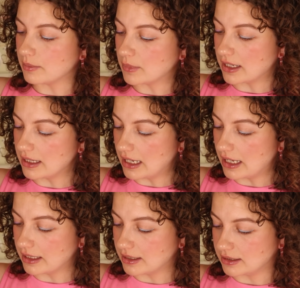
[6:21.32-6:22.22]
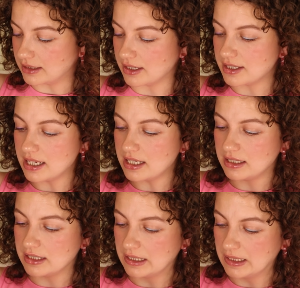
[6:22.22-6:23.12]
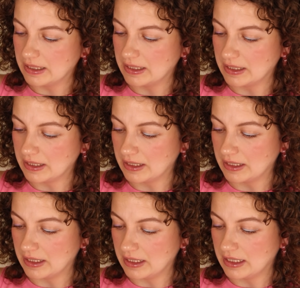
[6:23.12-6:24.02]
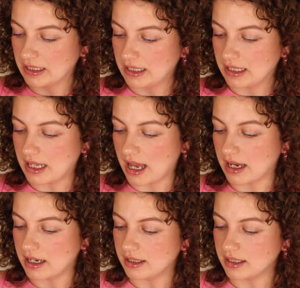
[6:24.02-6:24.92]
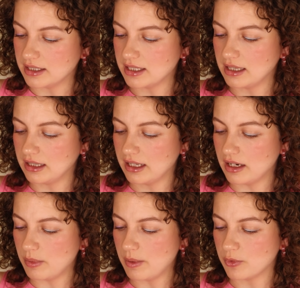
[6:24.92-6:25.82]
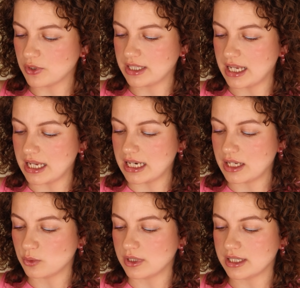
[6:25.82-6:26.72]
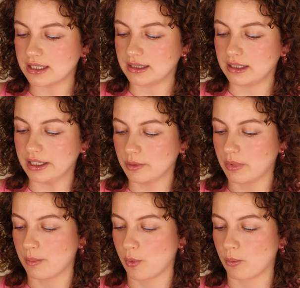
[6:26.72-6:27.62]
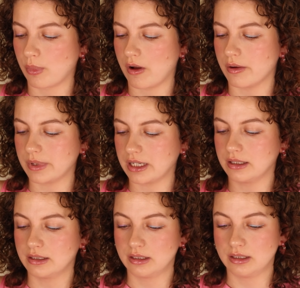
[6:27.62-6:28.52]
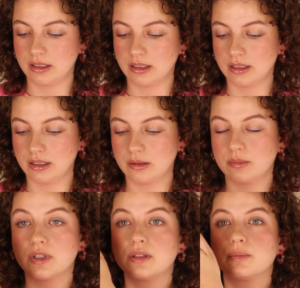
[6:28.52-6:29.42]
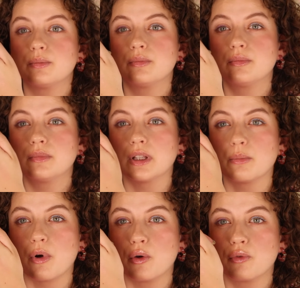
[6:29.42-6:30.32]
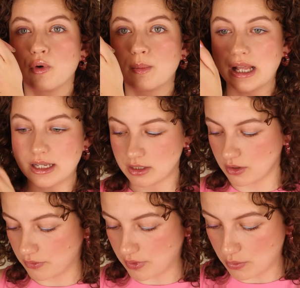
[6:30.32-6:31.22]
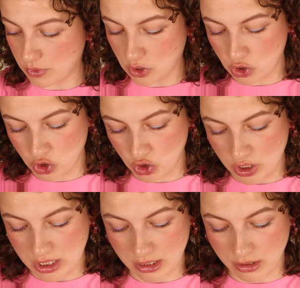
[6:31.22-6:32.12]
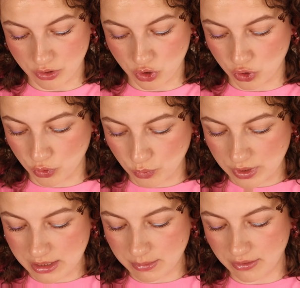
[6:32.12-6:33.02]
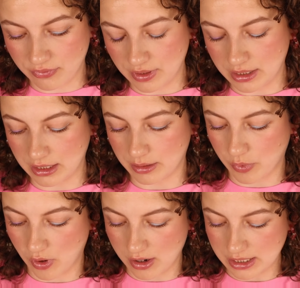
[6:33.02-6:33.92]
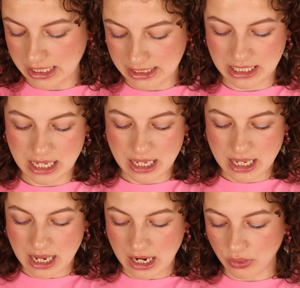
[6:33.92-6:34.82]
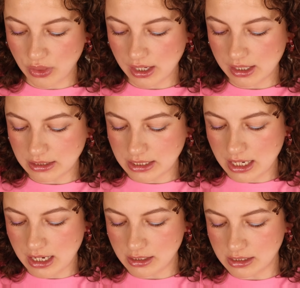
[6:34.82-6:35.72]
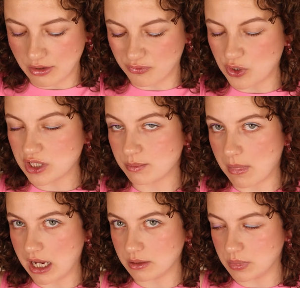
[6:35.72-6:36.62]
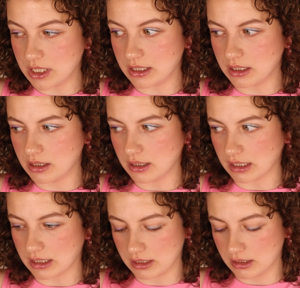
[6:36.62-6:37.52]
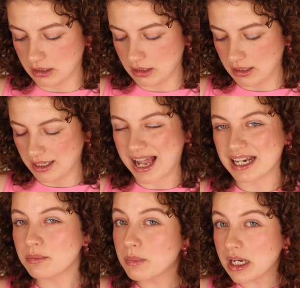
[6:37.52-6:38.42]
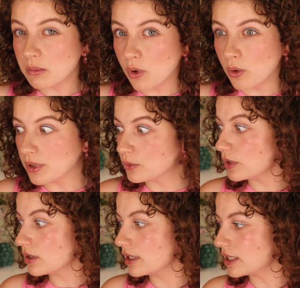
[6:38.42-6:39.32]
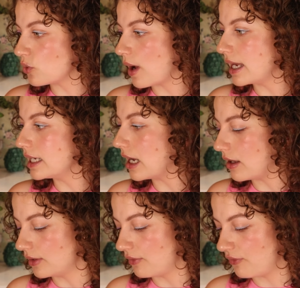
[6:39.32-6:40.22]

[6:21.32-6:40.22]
I'm kind of like, does it? Yeah, it's a little bit more sticky. This one is a little bit more balmy. But like, both formulas are very sheer, creamy feeling products. I think the difference might be like kind of minimal, but we're gonna try it on the